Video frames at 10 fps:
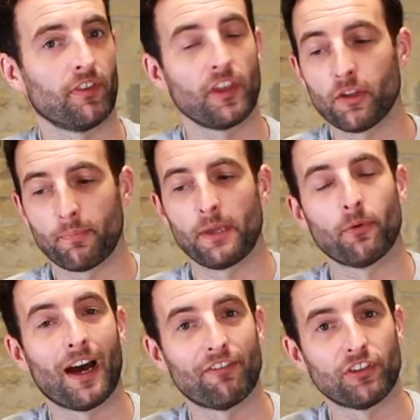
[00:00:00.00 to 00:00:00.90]
the other
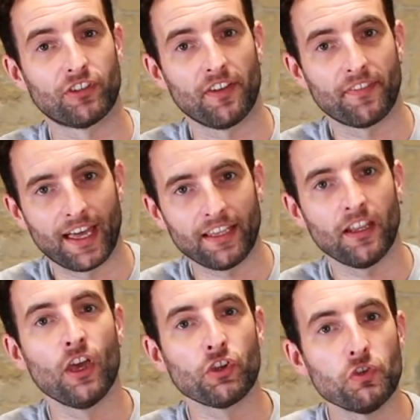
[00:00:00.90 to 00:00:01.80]
people haven't done that,
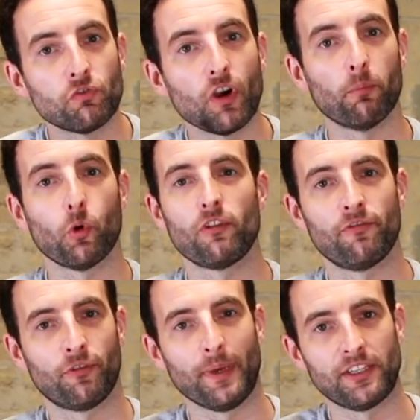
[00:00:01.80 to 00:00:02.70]
you've got more
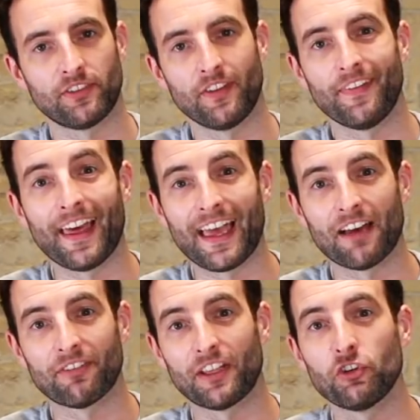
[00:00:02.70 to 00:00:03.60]
information than they
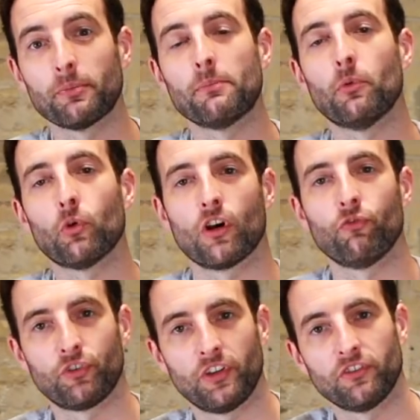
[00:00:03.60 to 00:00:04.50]
have and you'll be more
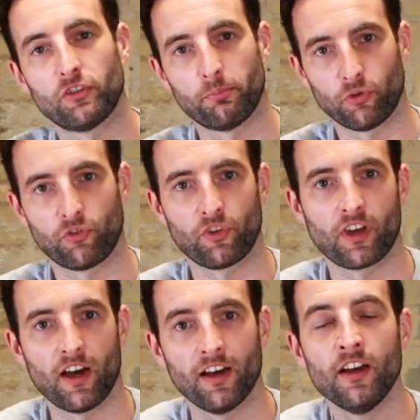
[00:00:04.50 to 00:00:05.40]
confident to push the
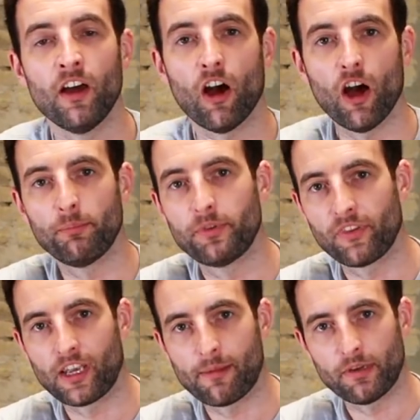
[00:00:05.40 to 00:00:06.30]
car up to
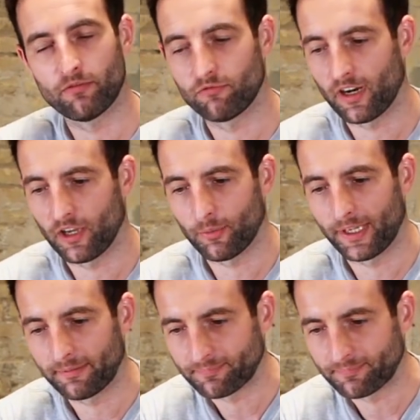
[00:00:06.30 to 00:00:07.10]
the limit right away.